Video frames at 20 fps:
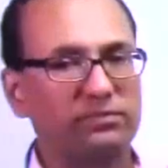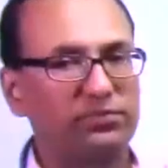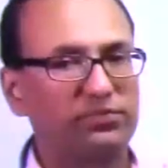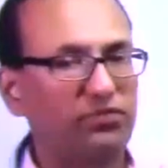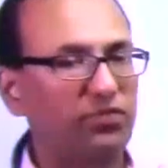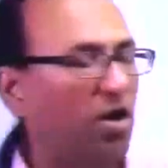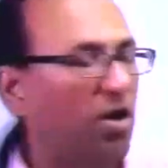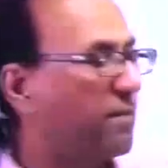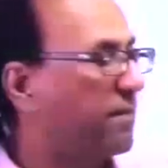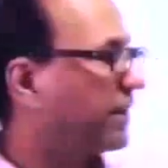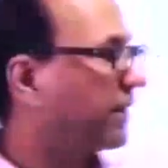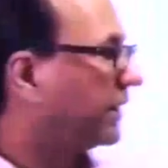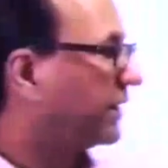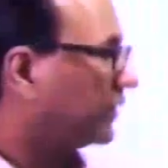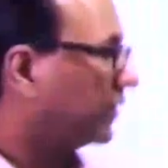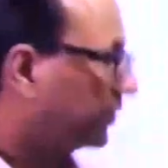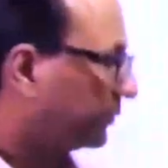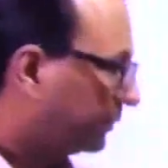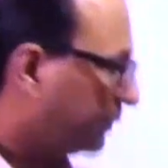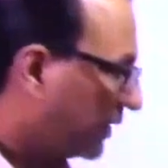forming the
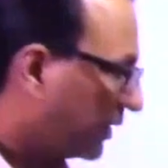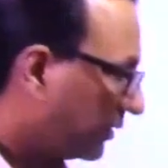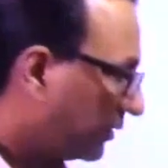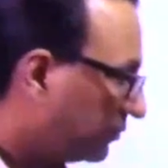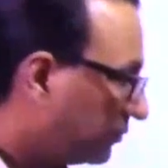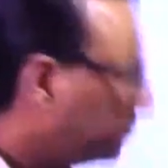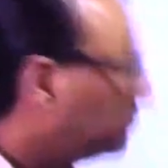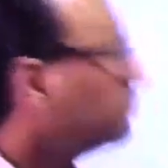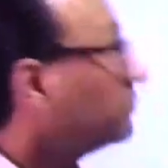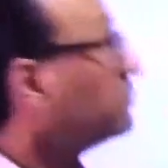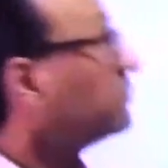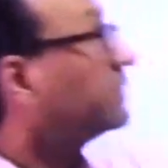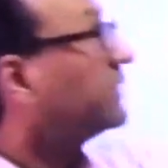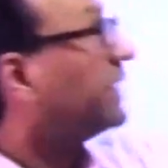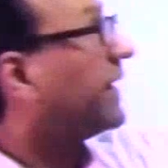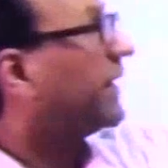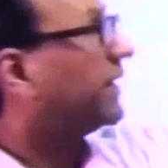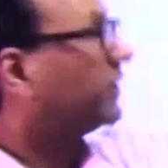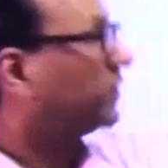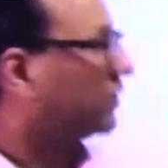sperm
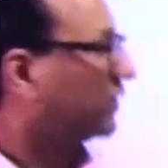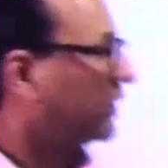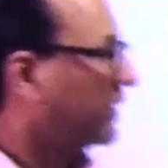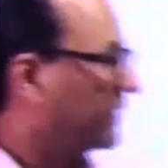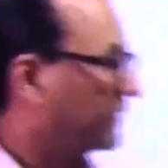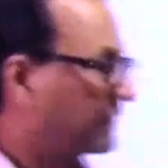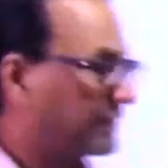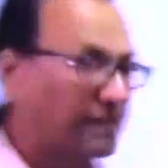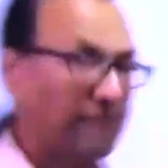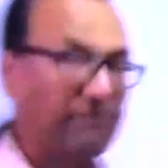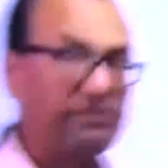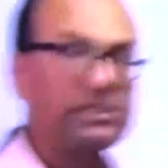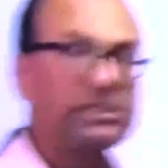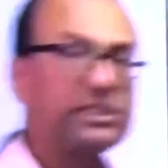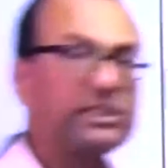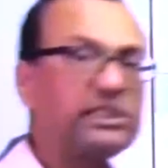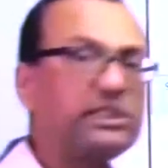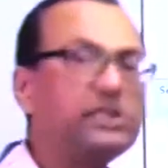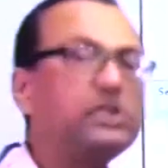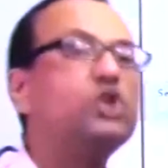takes
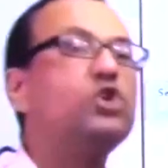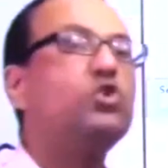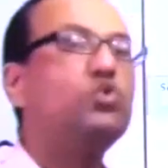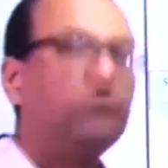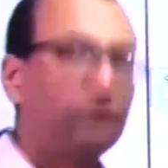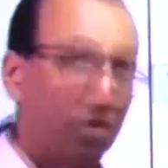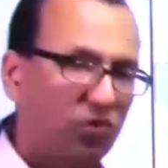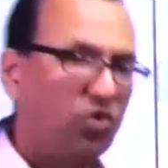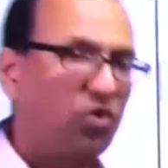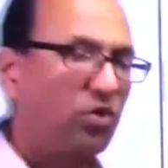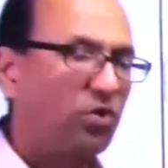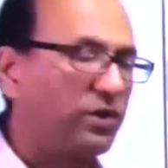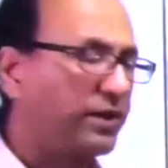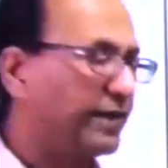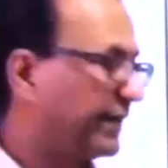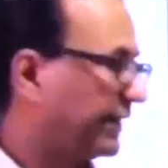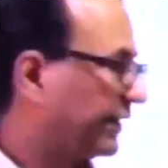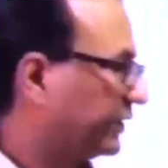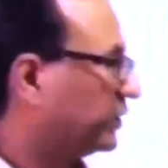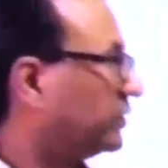74
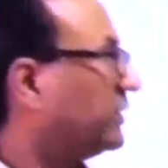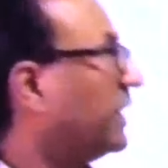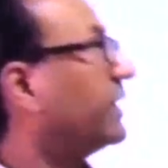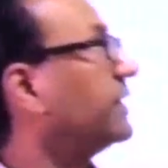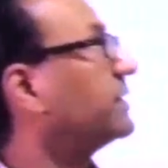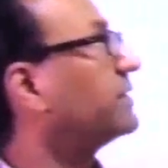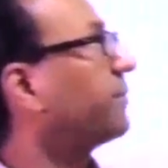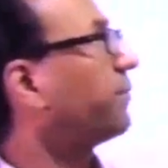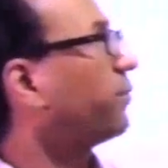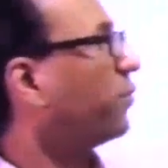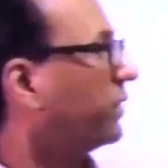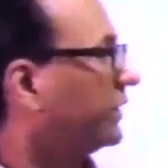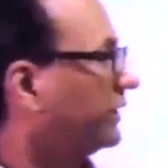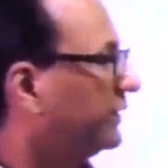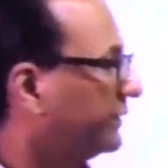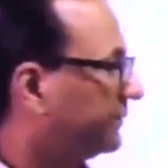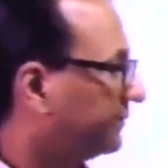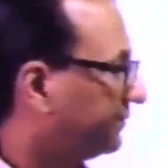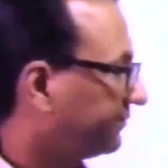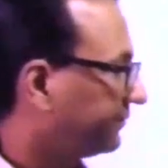days. That is the
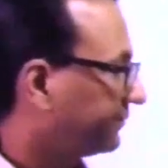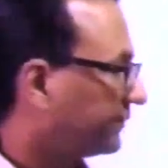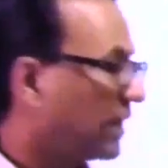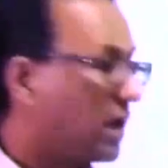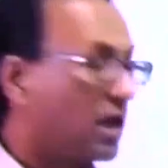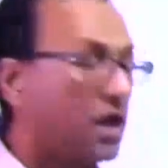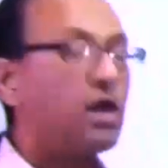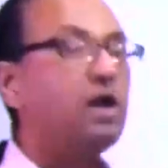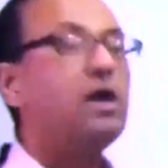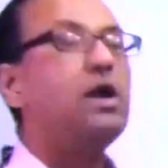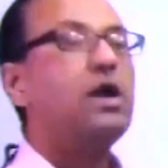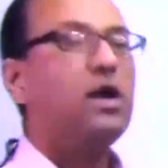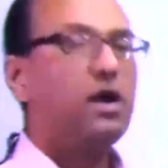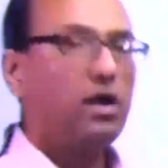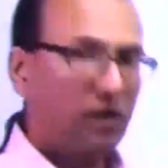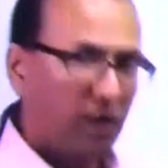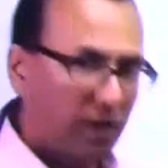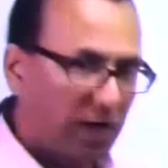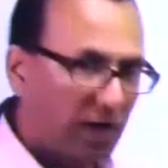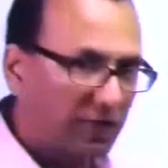point.
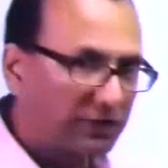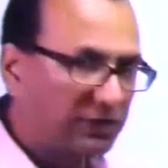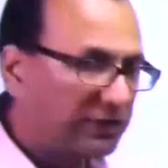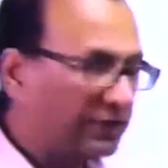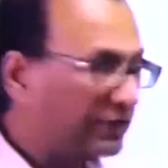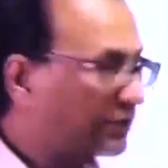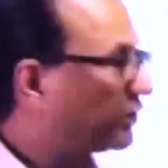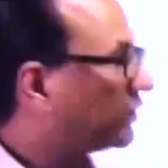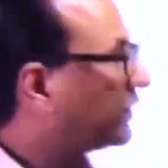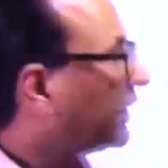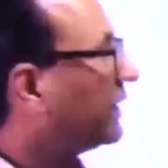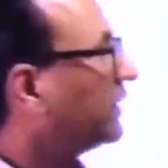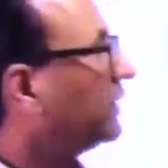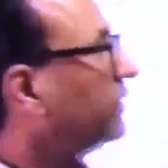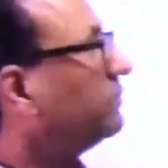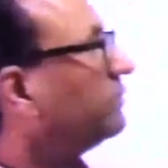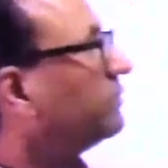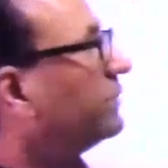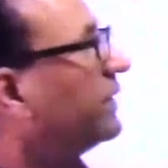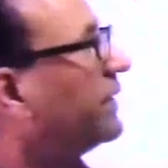Largest
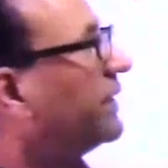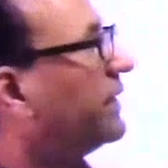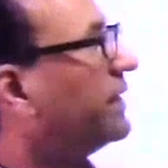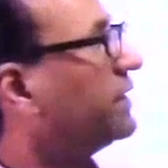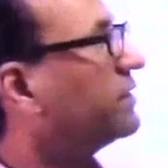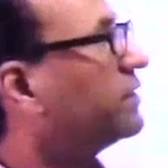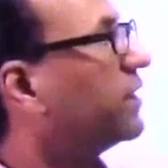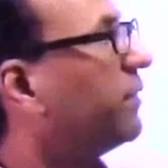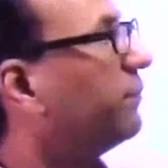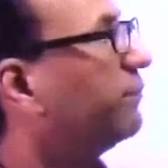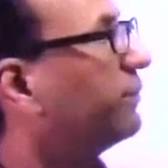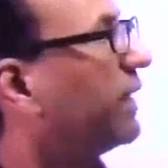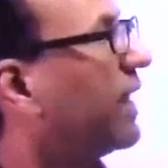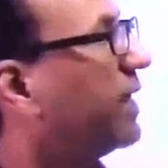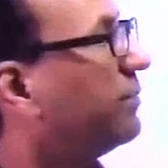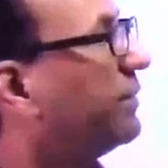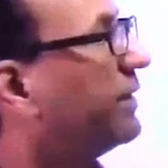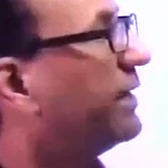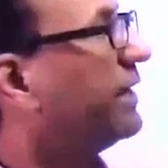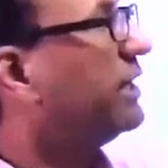cell is the
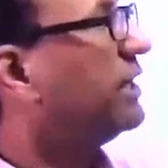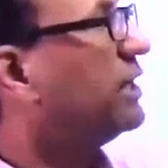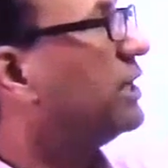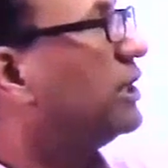primary